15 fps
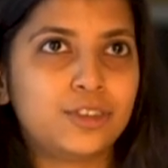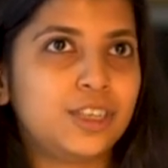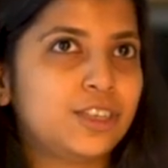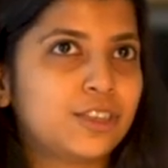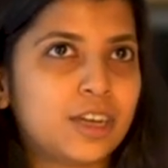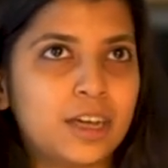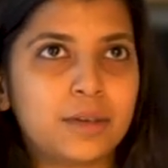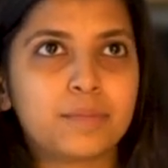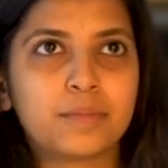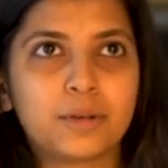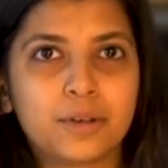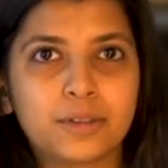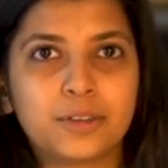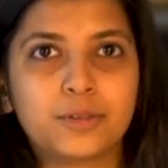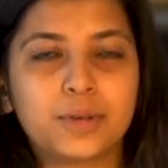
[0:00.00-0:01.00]
ReShape
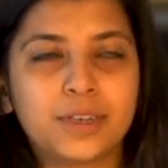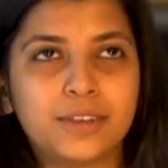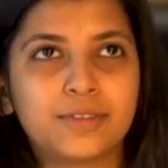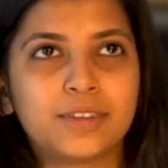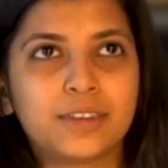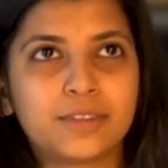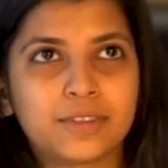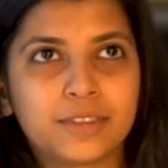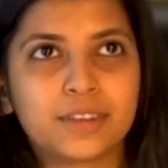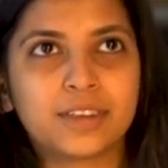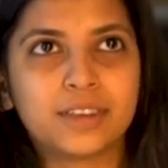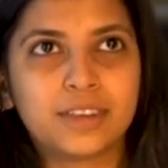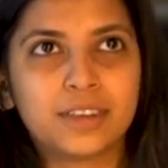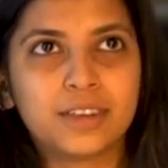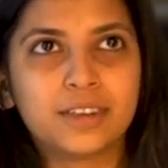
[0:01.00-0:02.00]
on the 25th
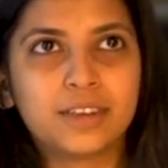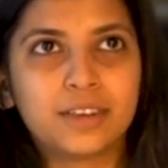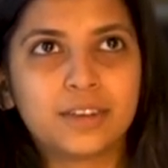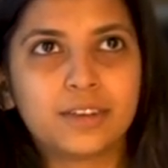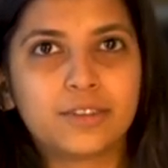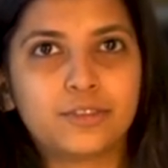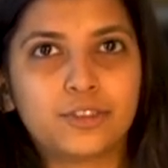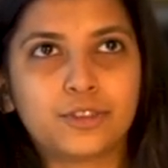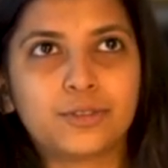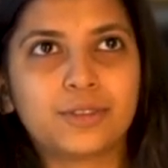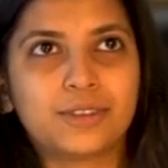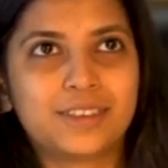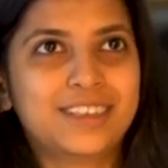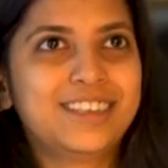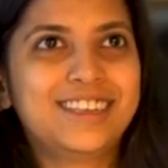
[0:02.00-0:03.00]
of
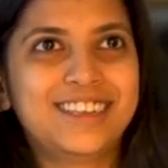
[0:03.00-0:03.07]
June.